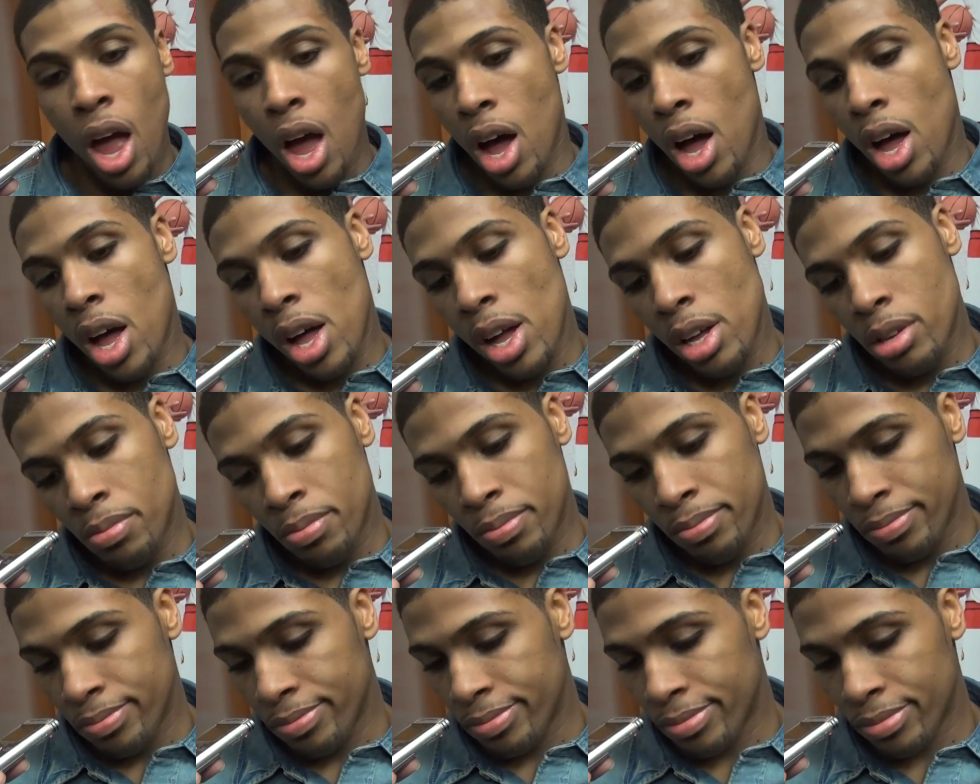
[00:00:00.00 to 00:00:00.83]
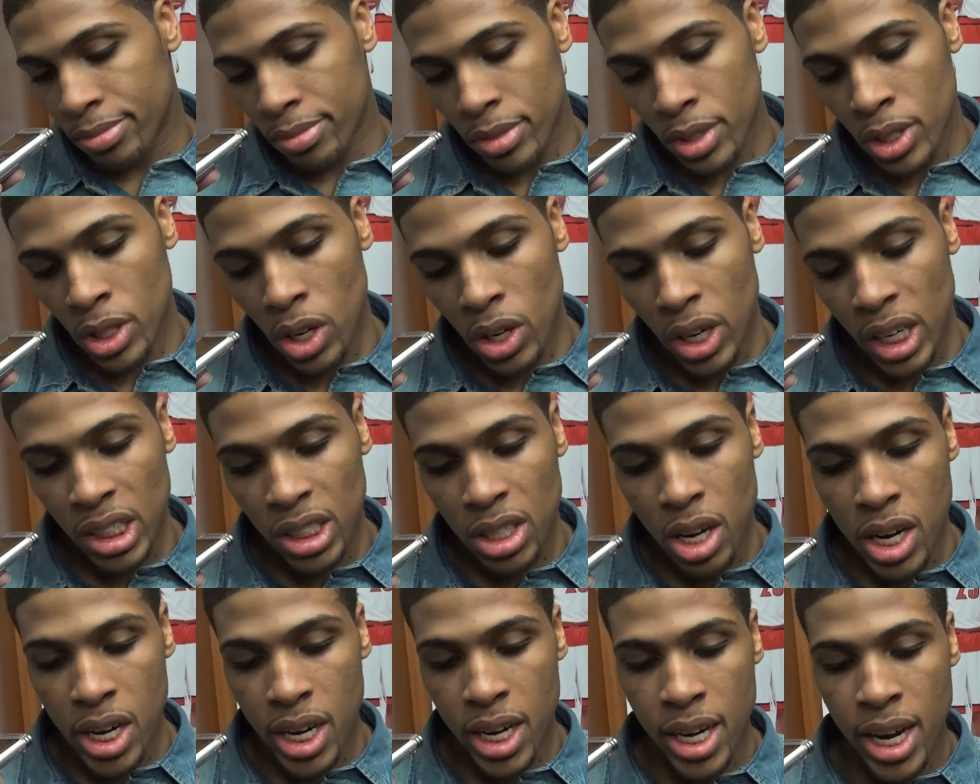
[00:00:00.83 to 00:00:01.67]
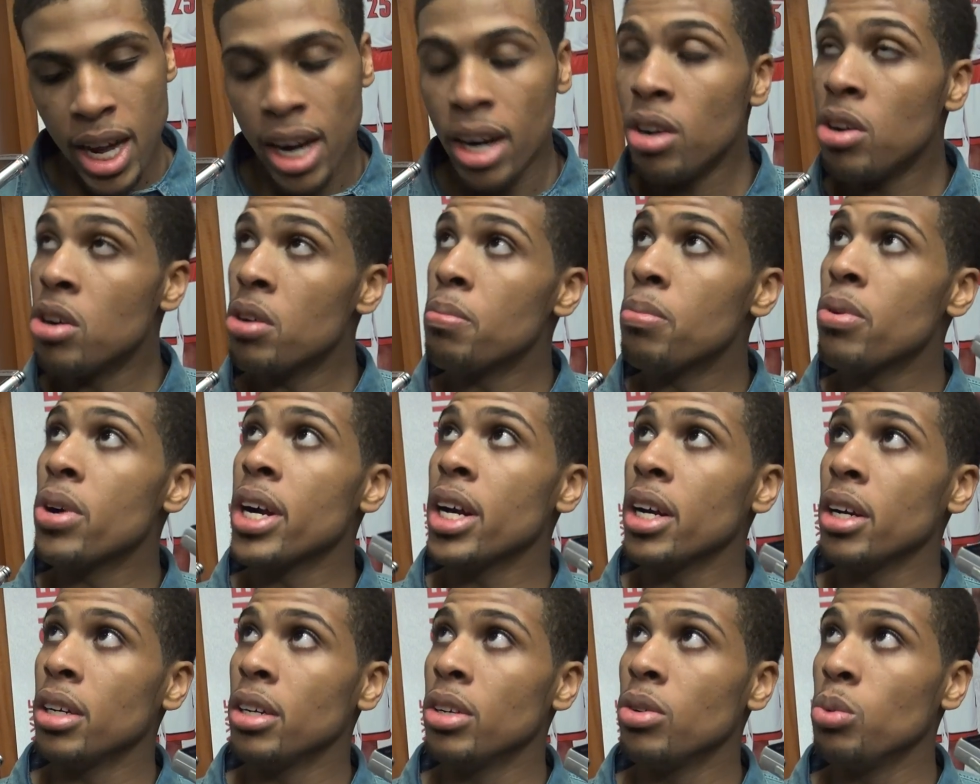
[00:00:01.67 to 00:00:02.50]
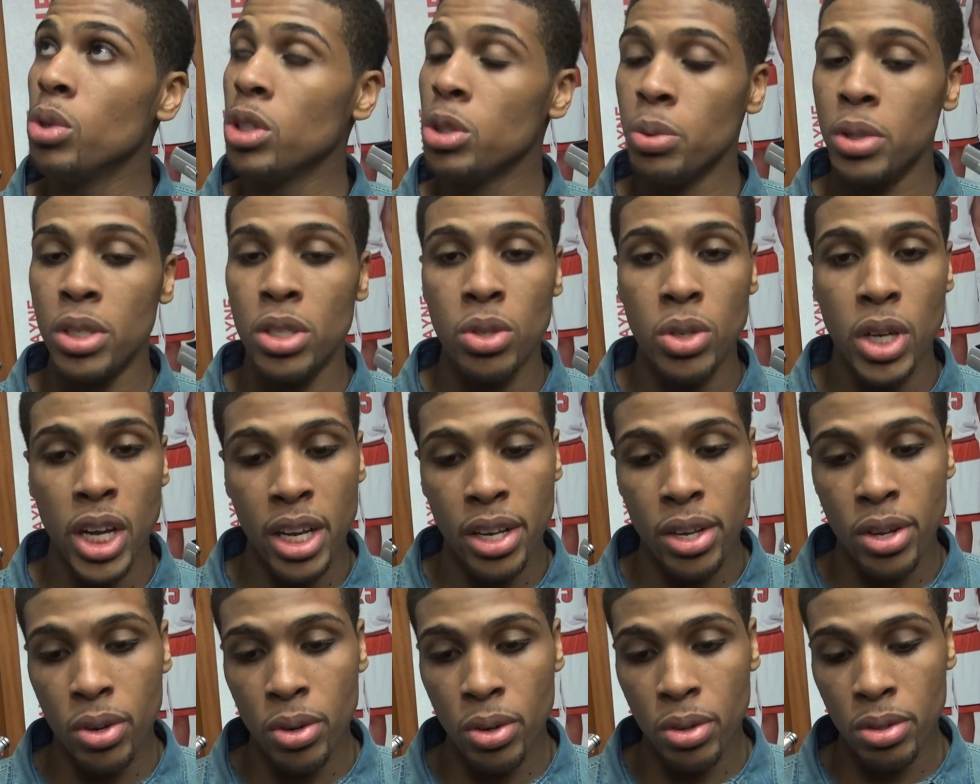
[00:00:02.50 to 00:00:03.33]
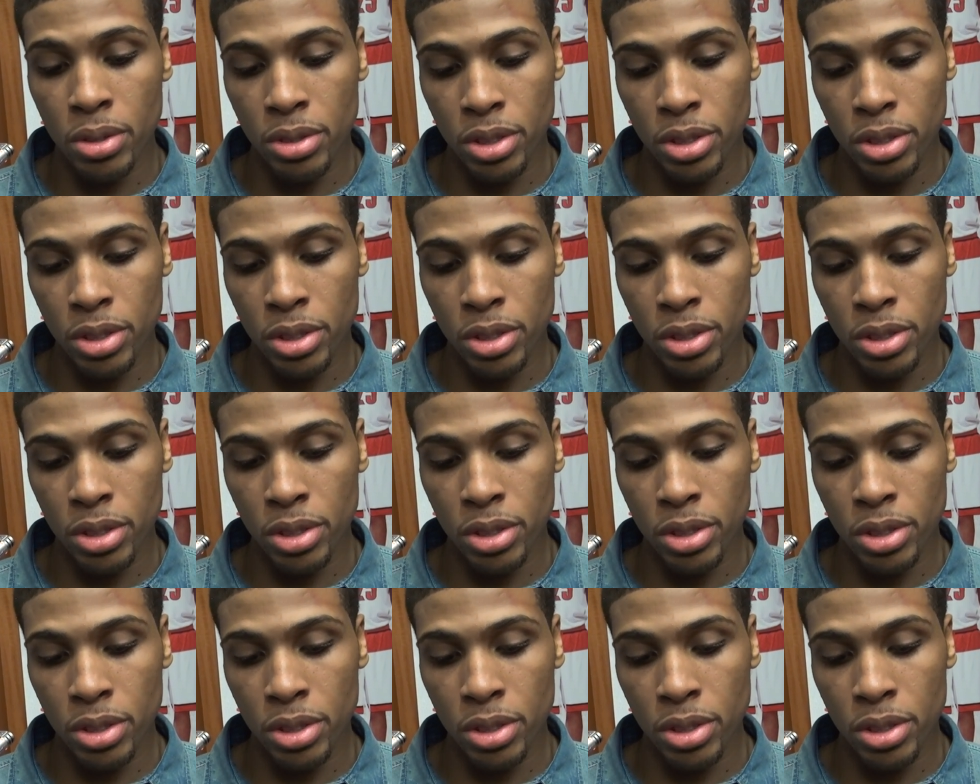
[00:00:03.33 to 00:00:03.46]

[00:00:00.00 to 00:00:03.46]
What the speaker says: them. You know, they started getting out on a break, which we knew they do.